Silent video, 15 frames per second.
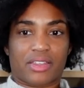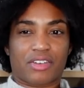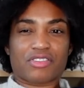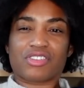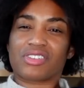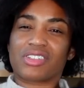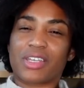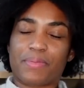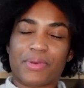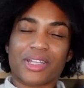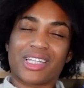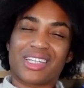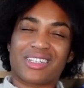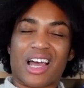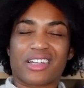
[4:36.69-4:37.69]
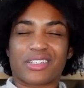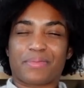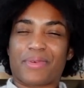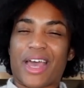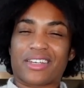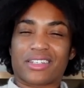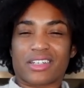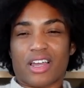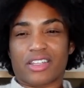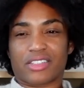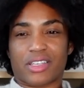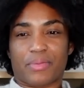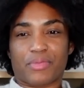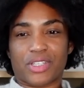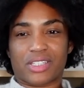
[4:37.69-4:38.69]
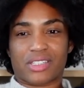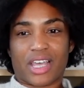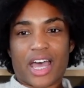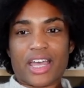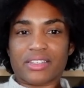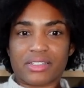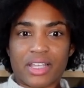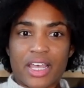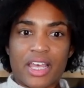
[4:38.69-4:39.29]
they're just typically not dependent on someone's size.